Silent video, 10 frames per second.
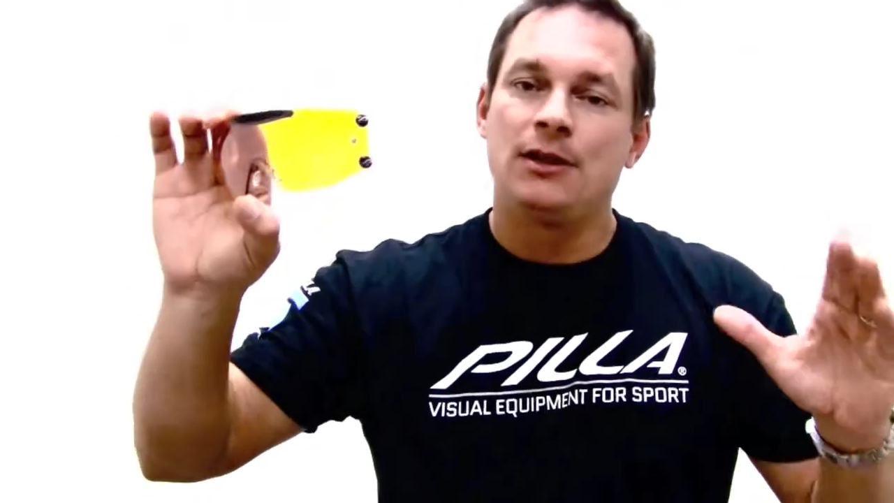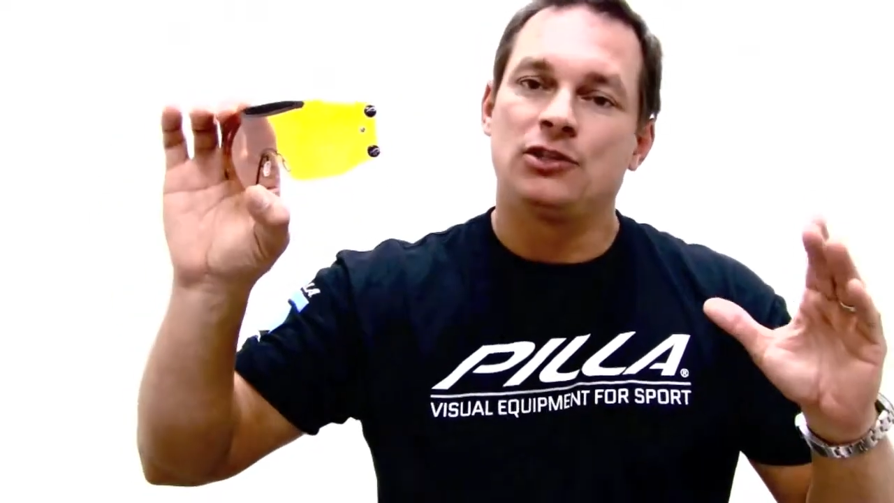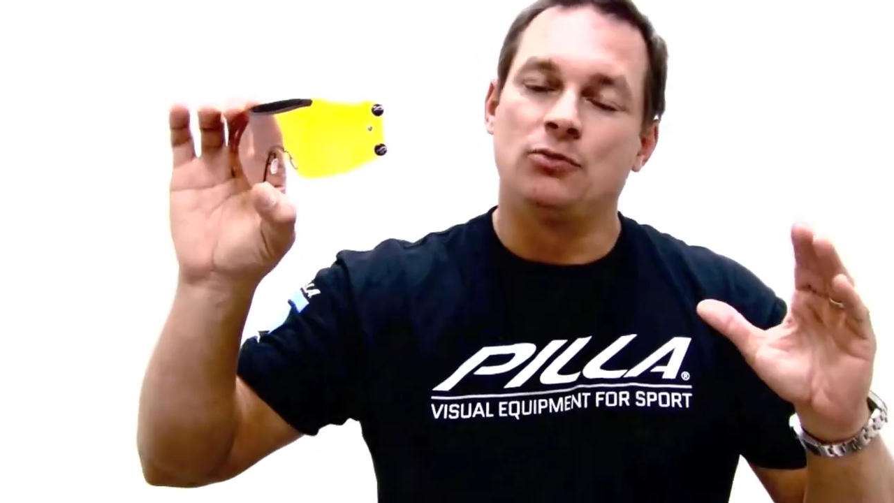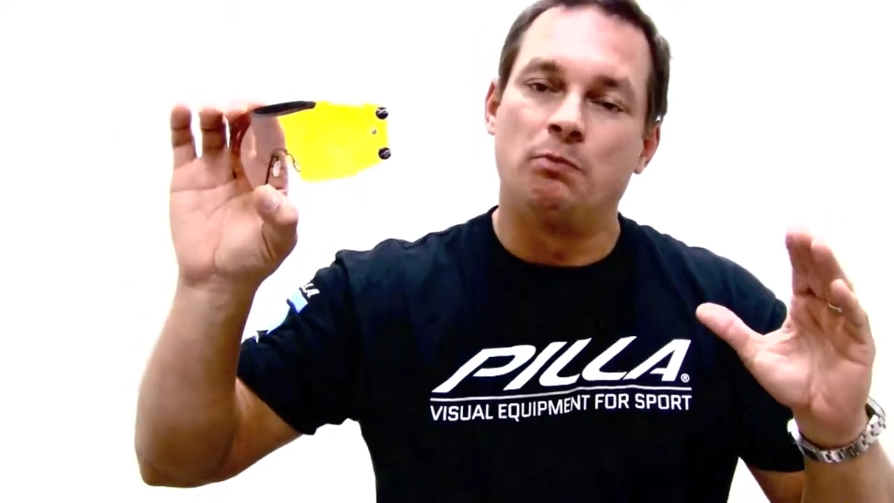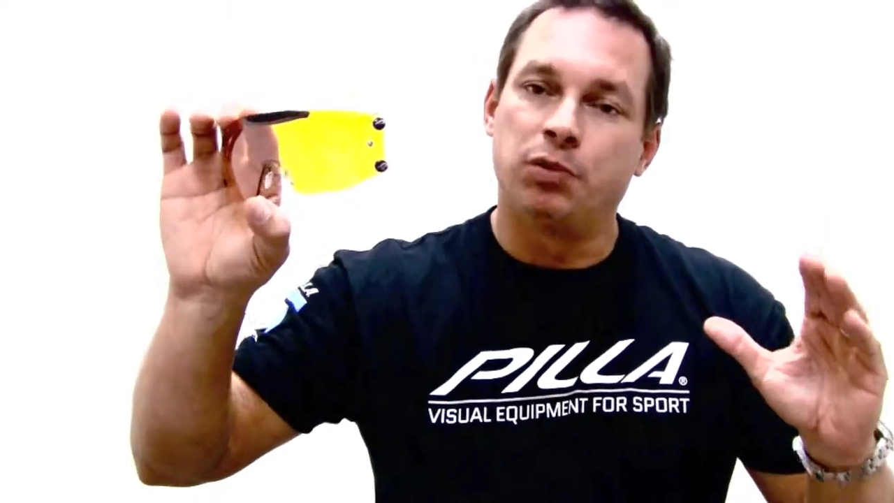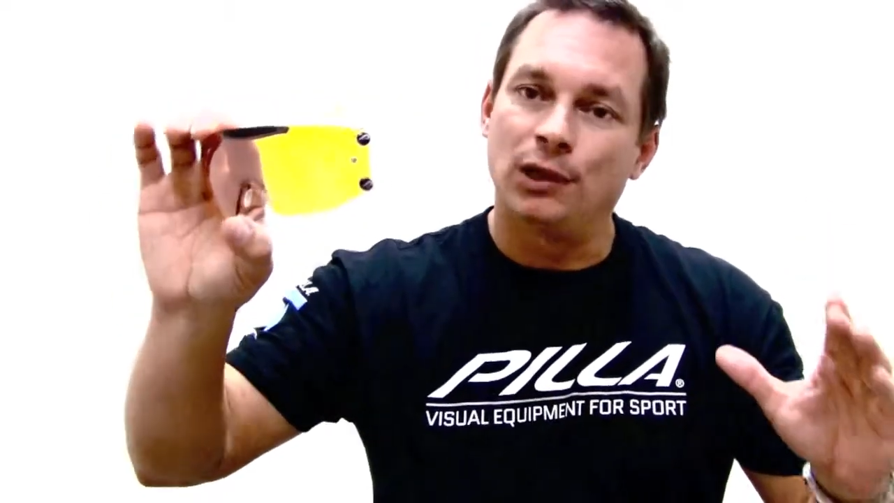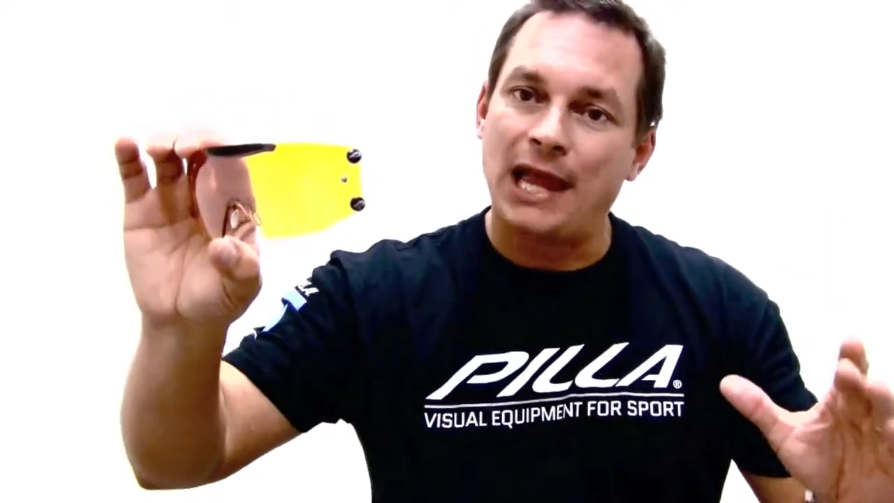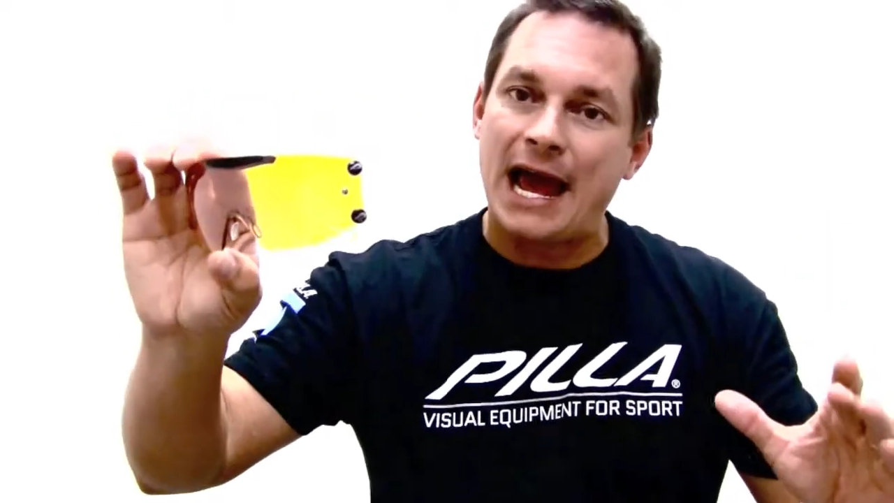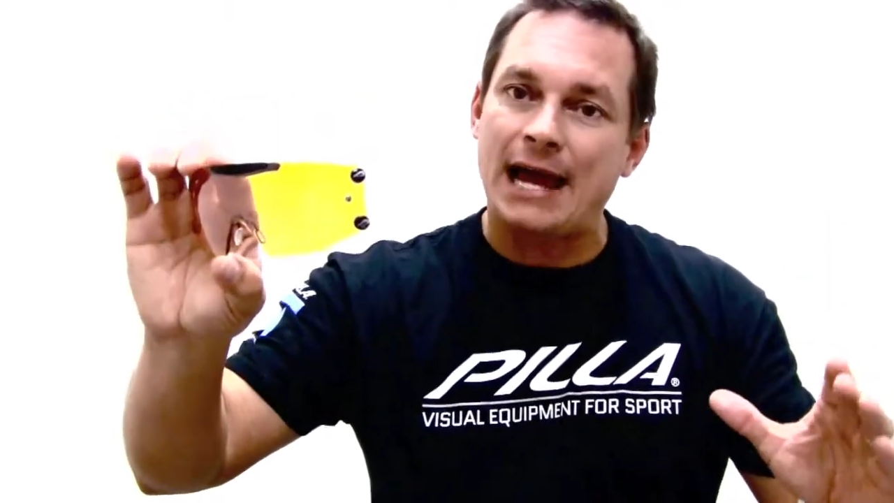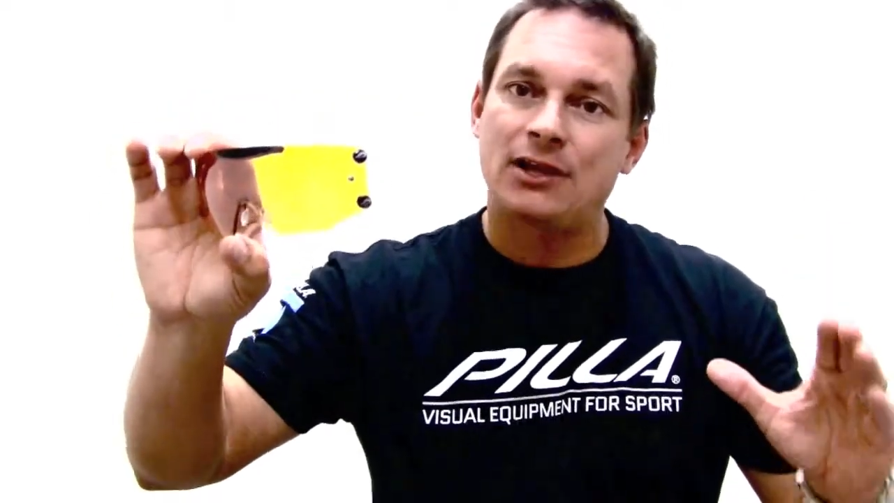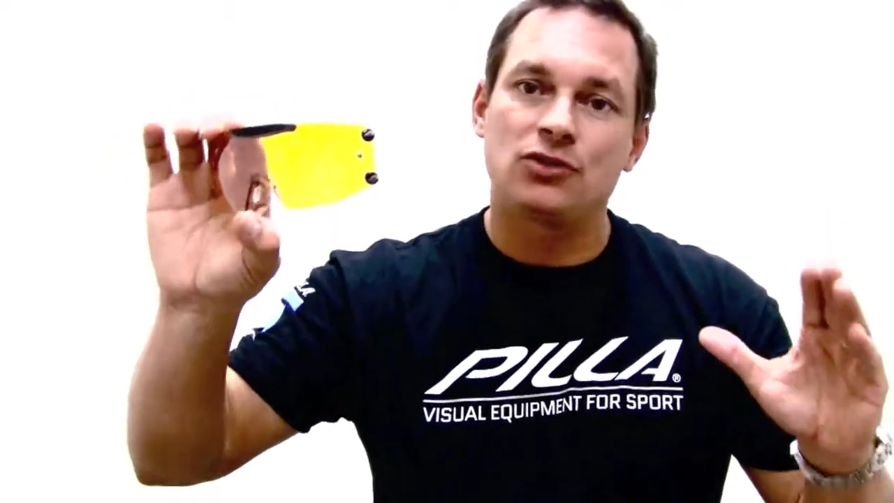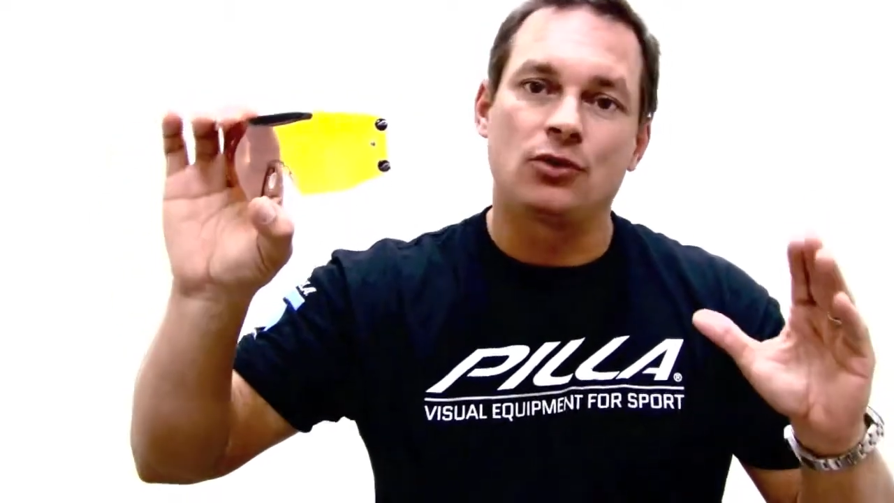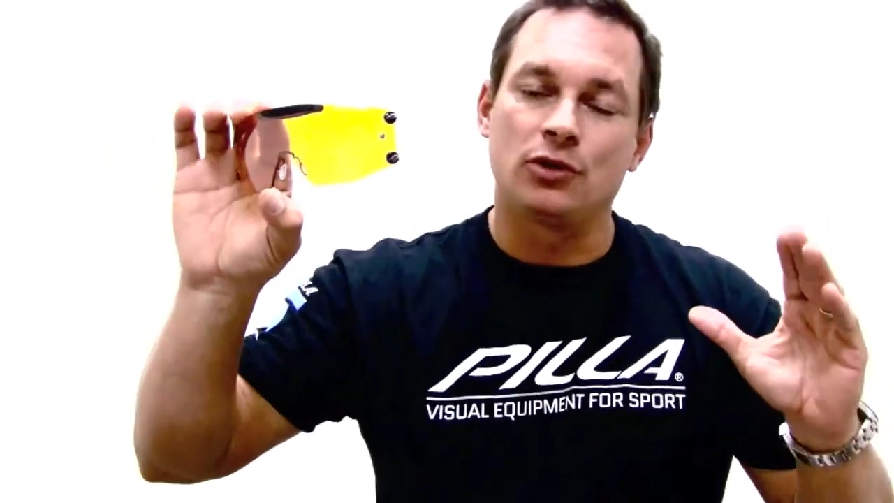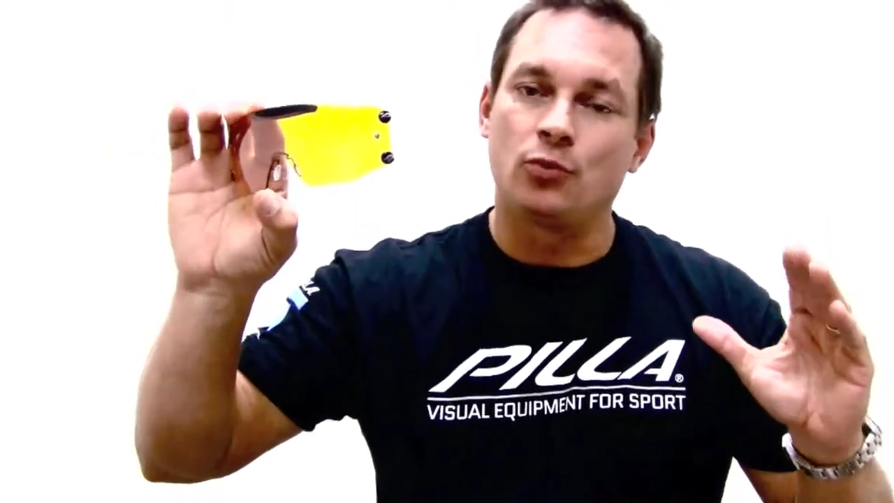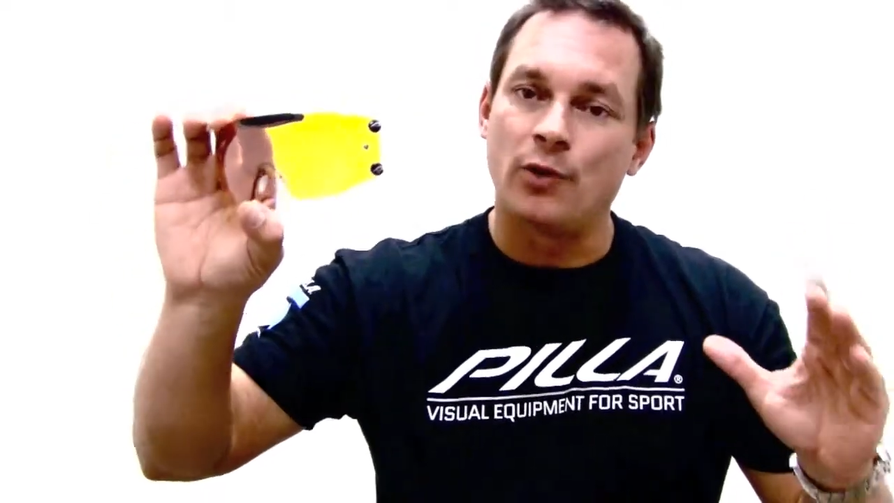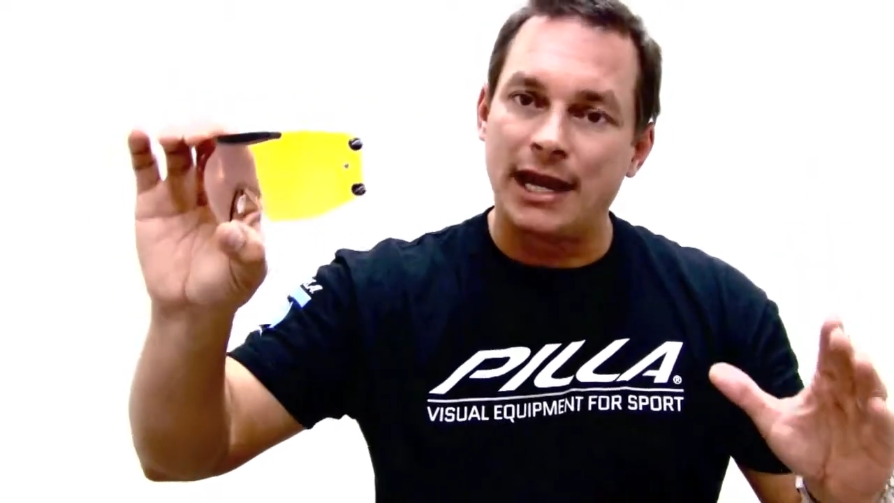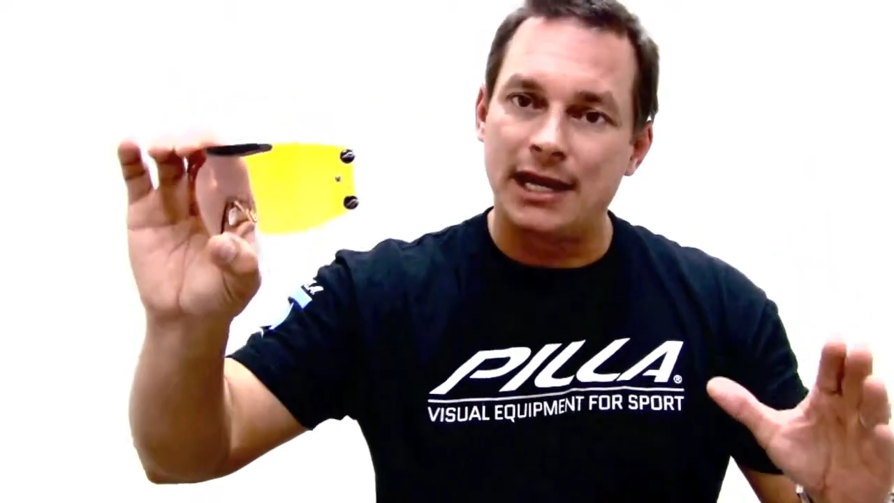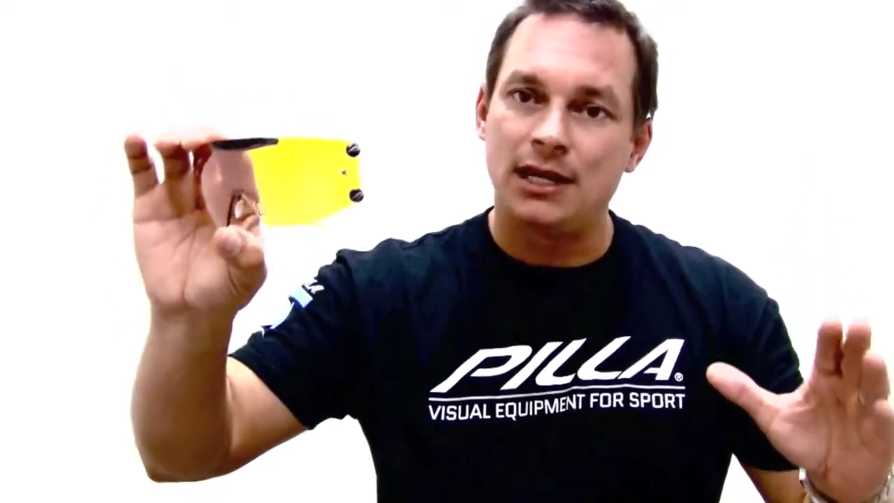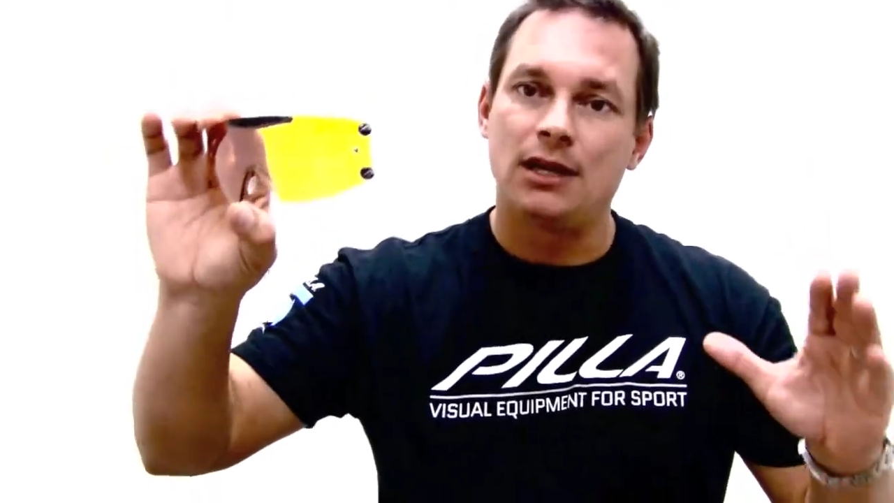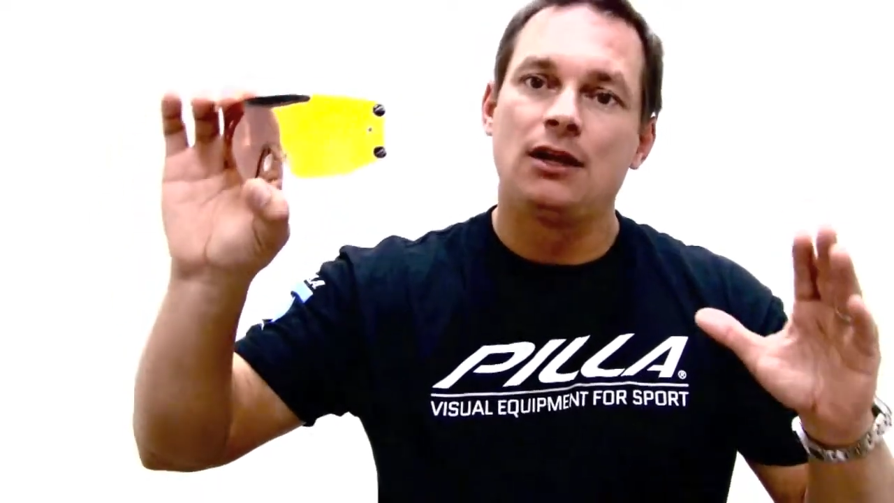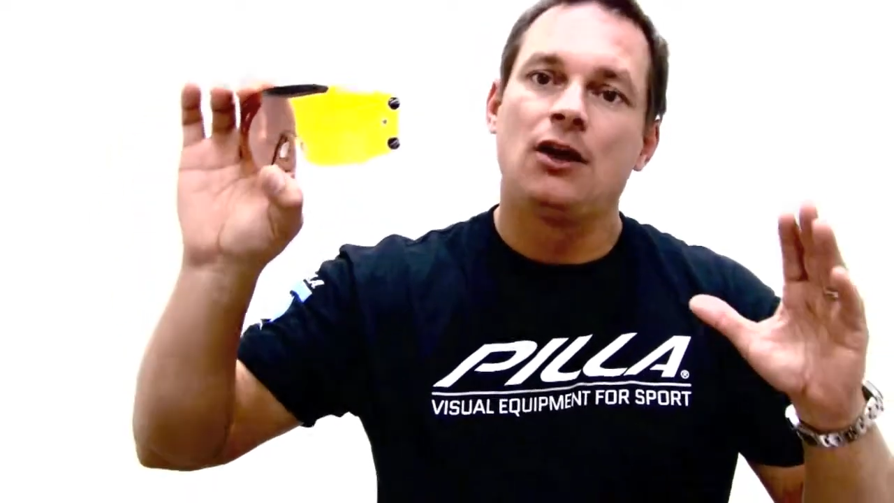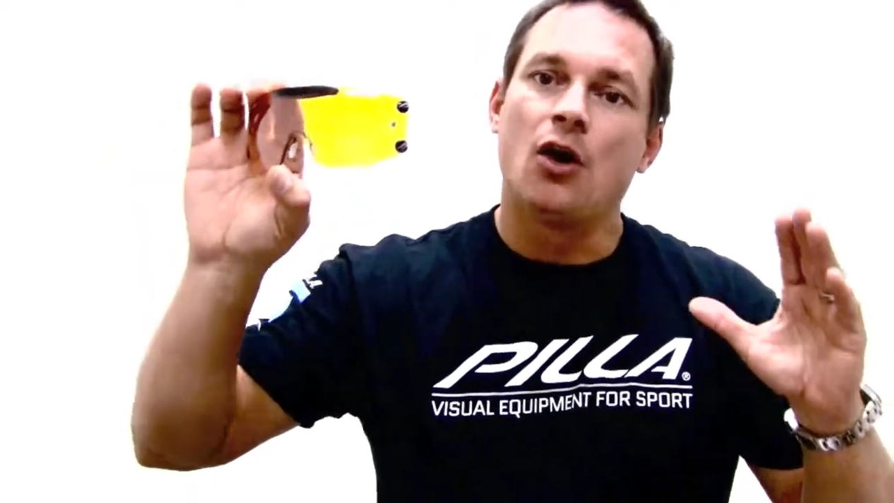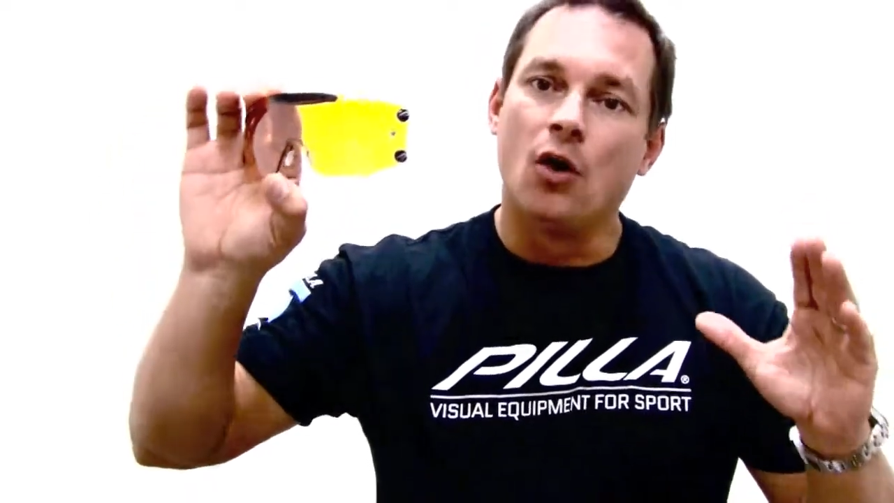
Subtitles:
to black sort of rain